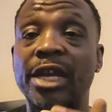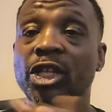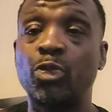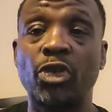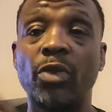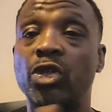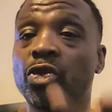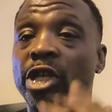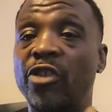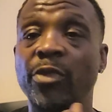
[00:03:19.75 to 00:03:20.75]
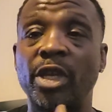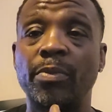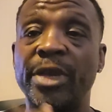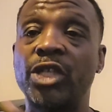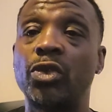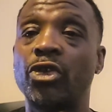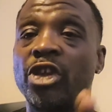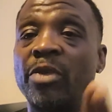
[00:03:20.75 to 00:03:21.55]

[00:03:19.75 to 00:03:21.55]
I just print what you give me. Make sure your